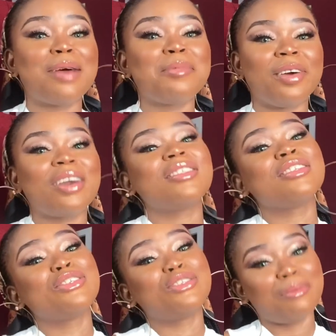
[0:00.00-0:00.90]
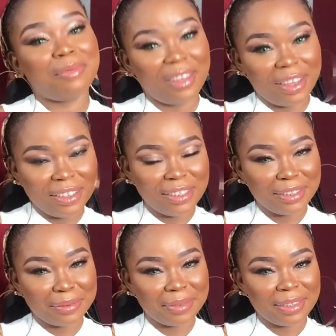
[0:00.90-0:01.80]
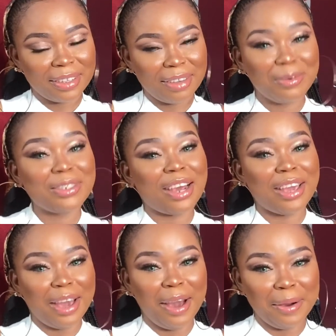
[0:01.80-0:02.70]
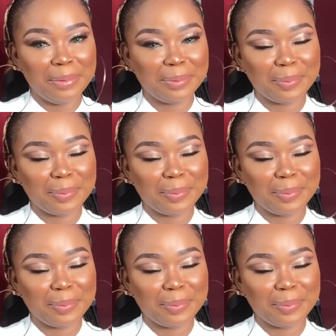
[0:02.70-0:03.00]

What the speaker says: I'm forgetting some things, which I am.